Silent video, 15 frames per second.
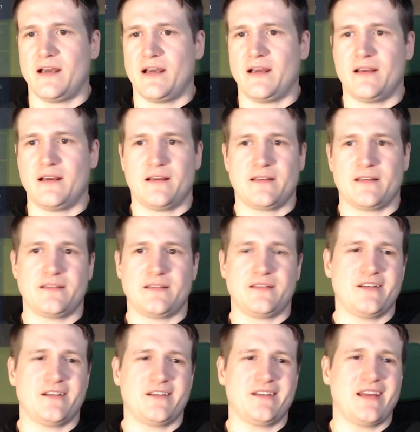Uh,
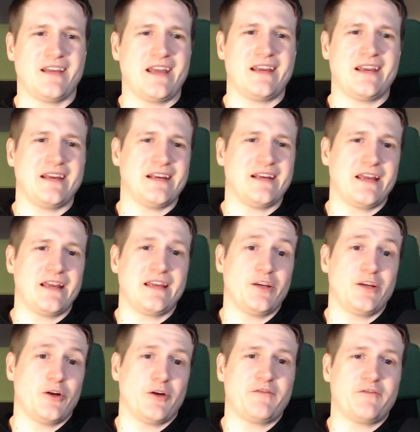and, and
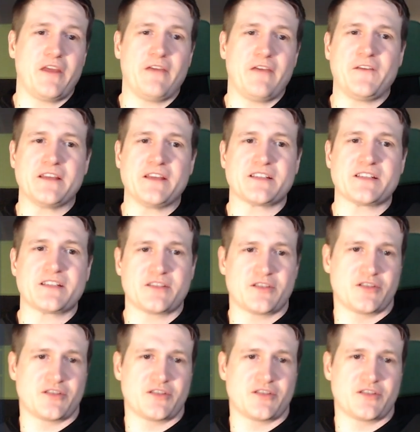you know, if, if it's